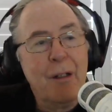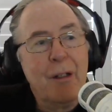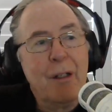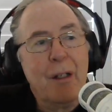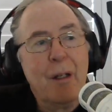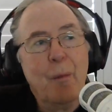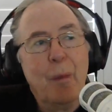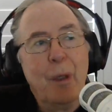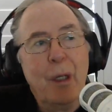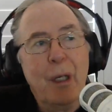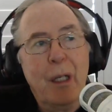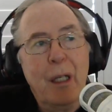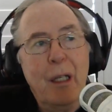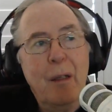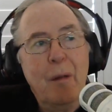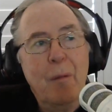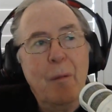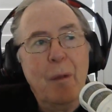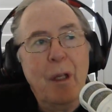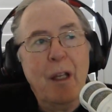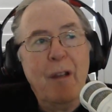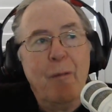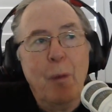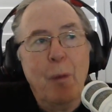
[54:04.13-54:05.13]
somebody
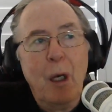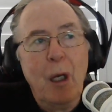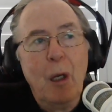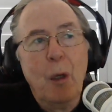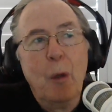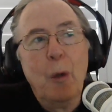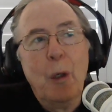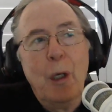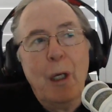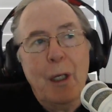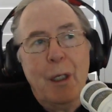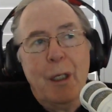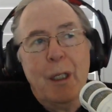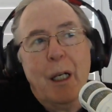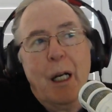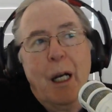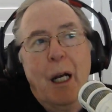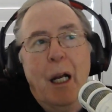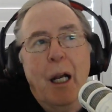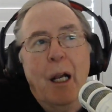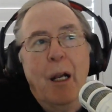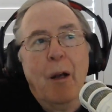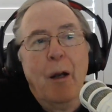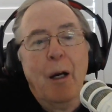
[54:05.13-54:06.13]
if my lawyer did
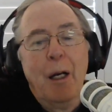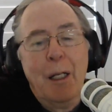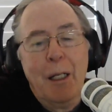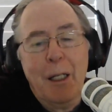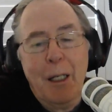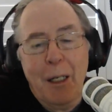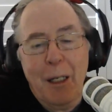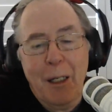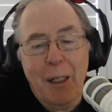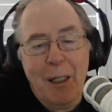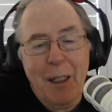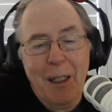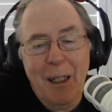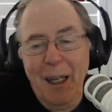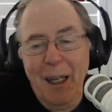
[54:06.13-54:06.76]
it and I didn't?